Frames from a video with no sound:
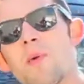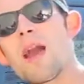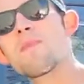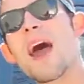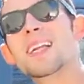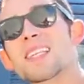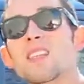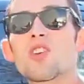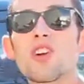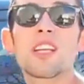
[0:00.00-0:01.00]
my way back to
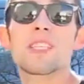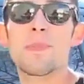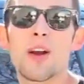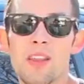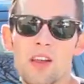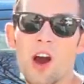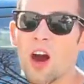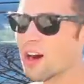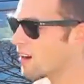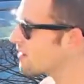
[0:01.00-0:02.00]
the dirtiest part of the
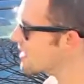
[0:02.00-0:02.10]
car.